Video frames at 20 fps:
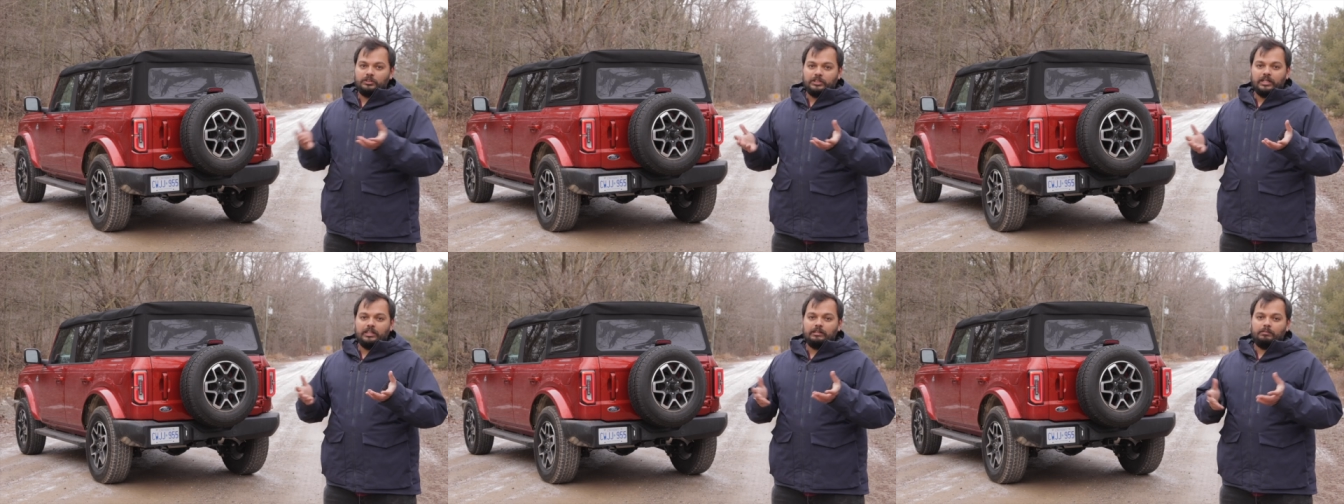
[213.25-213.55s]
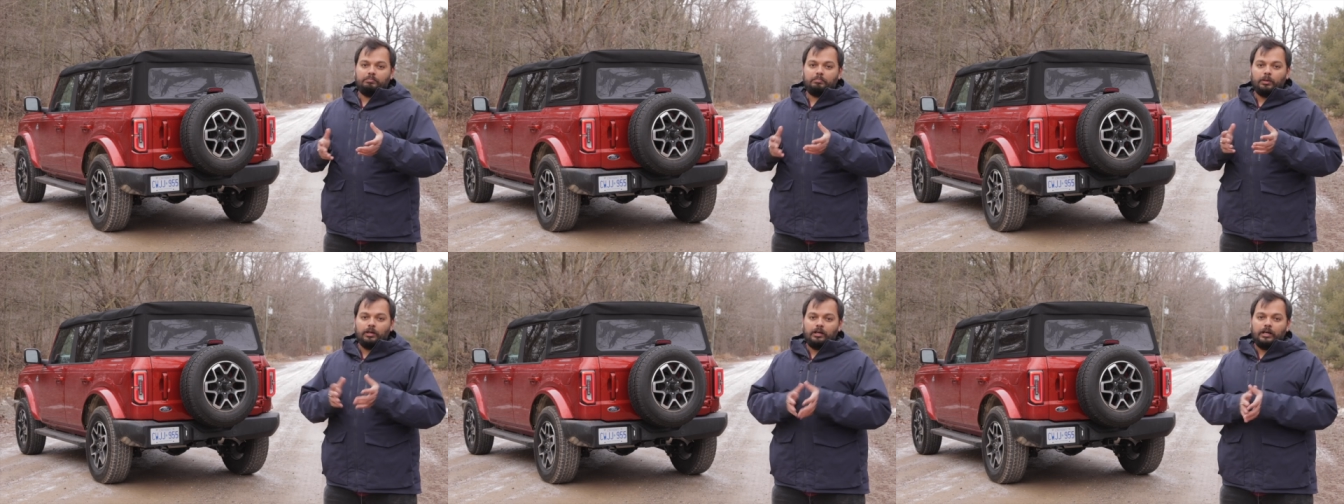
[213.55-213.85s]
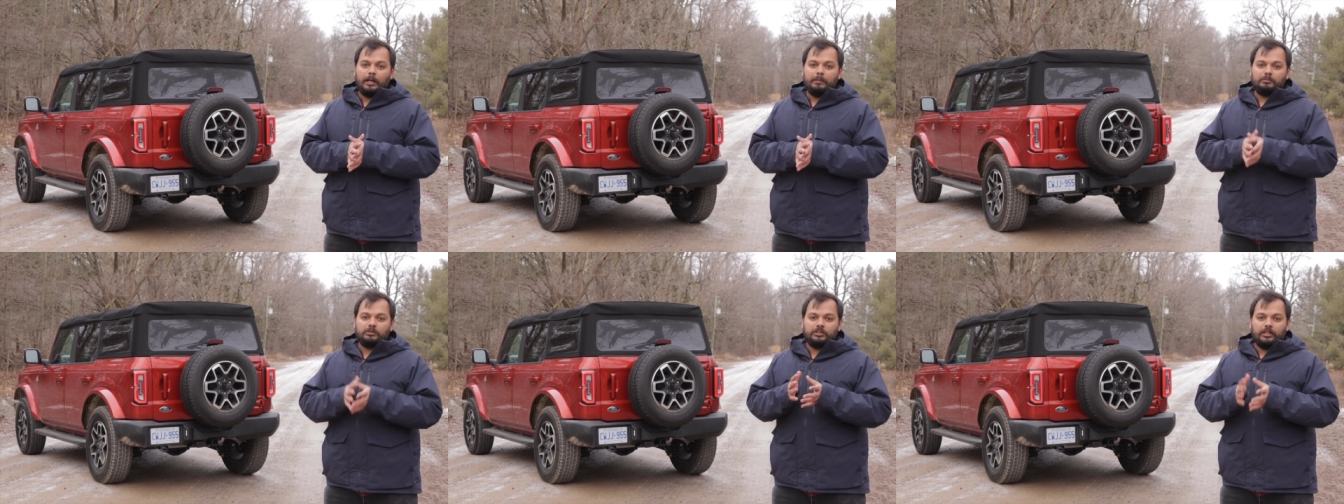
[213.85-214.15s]
which can
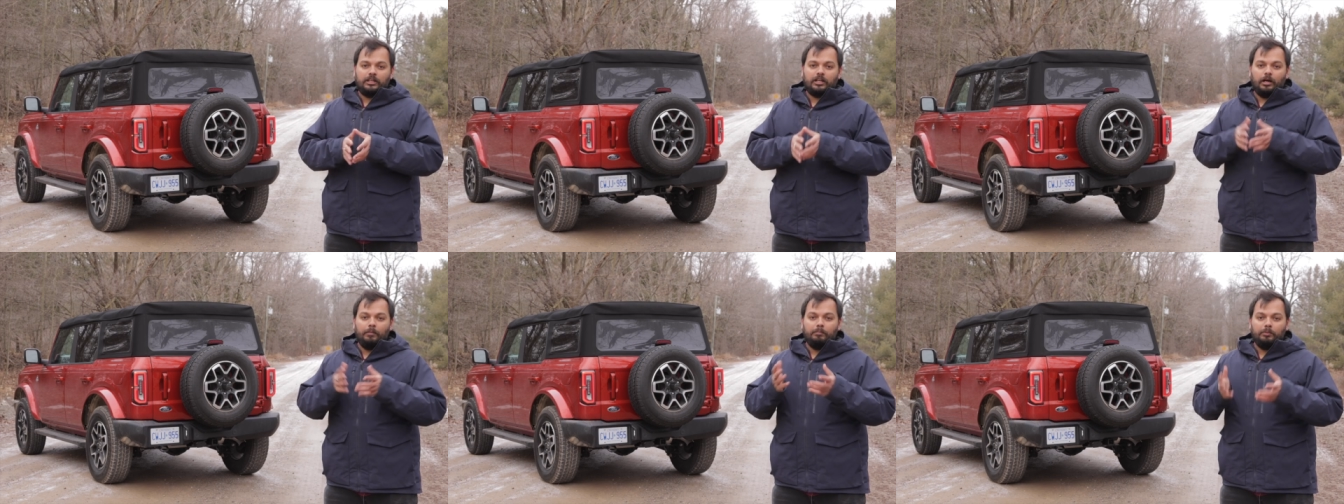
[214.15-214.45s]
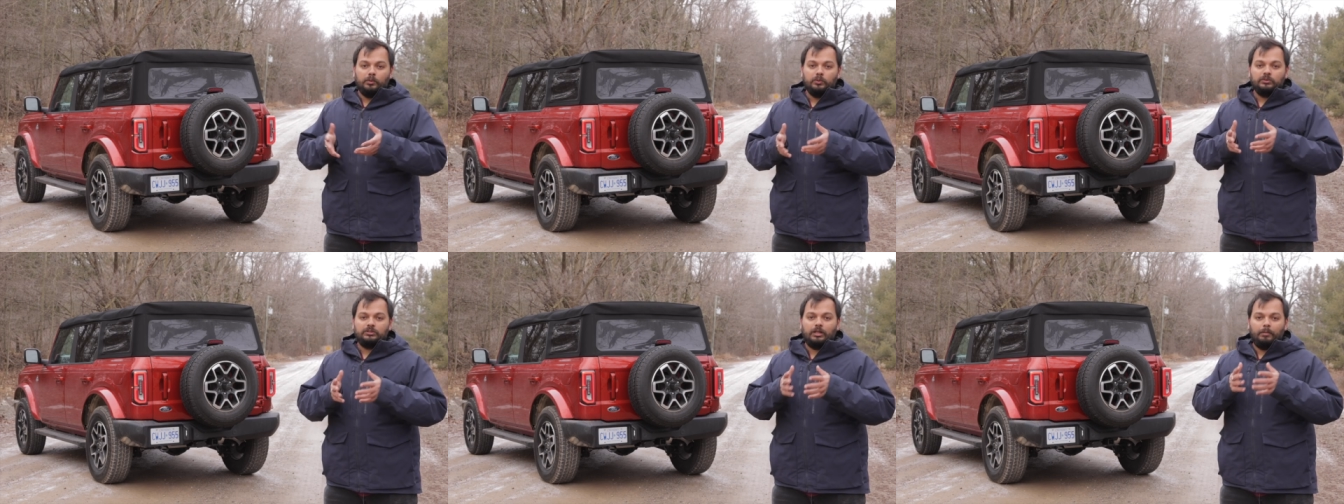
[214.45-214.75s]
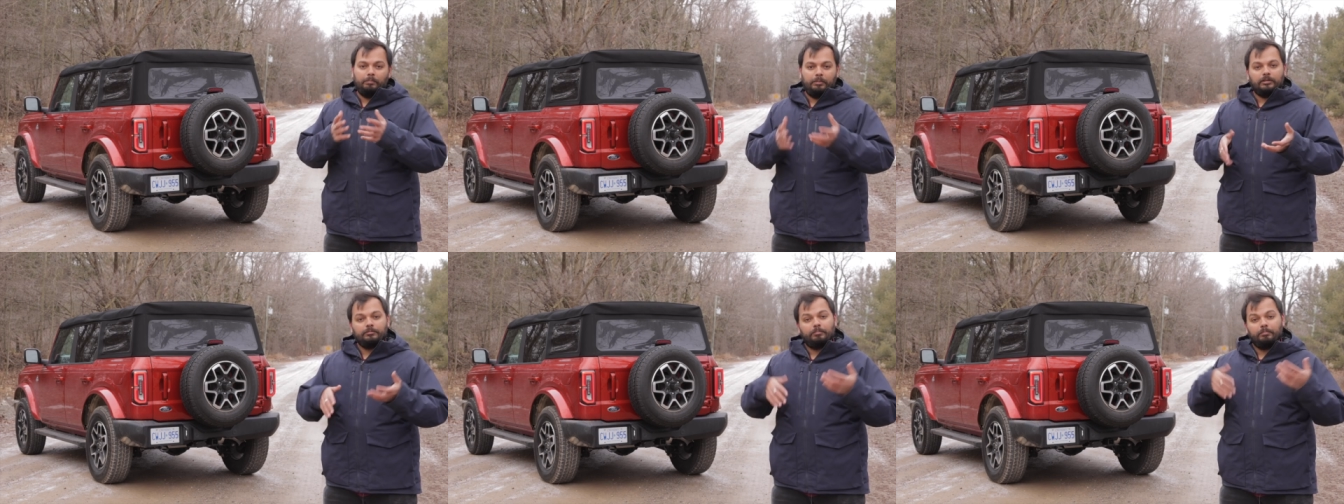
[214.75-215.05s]
perhaps take
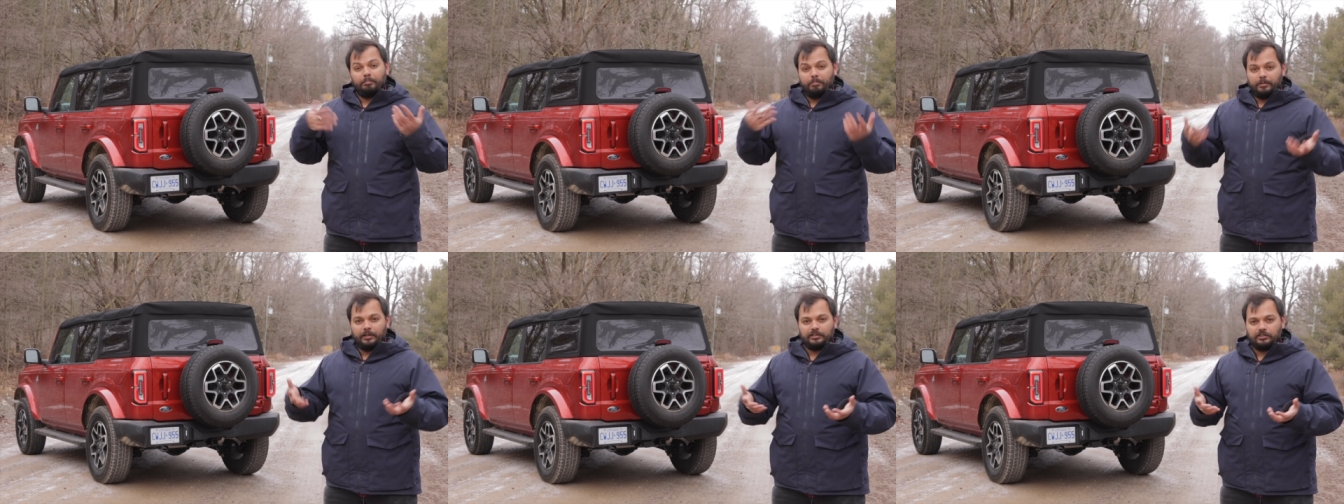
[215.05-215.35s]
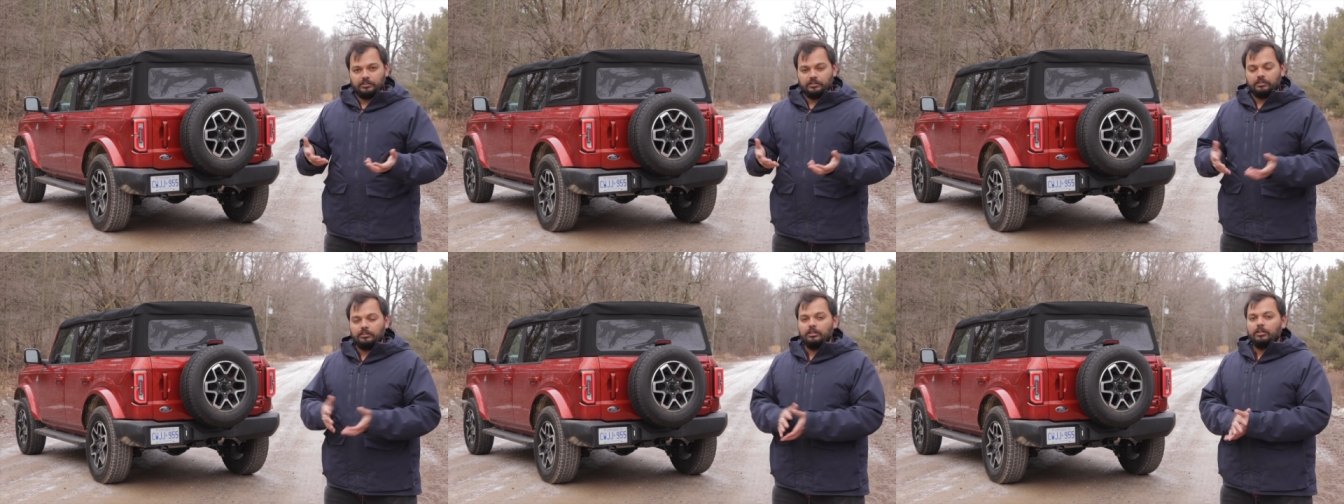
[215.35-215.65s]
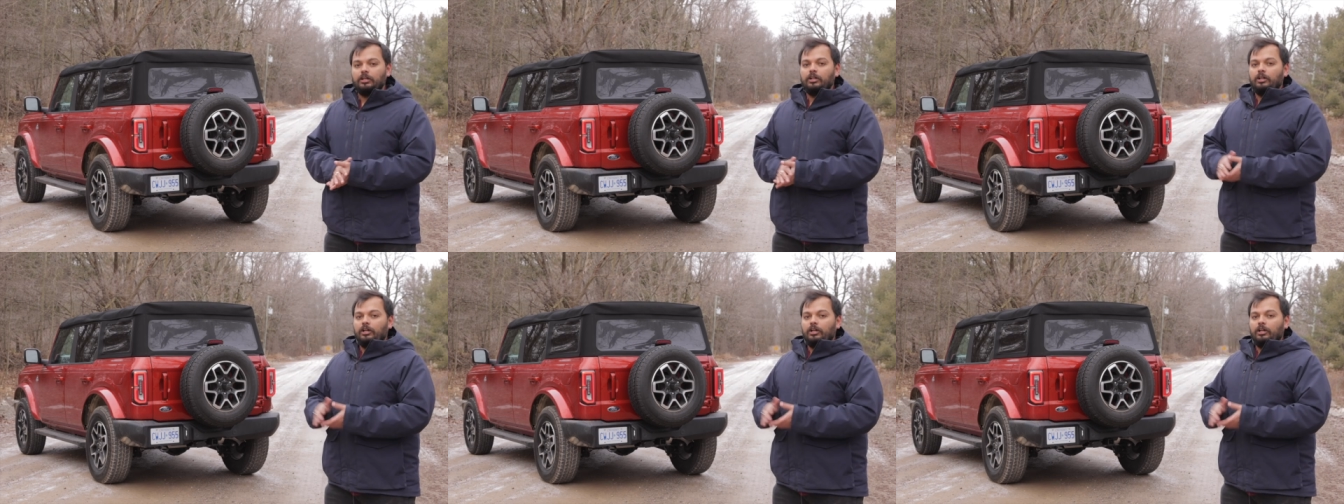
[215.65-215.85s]
abuse a bit better.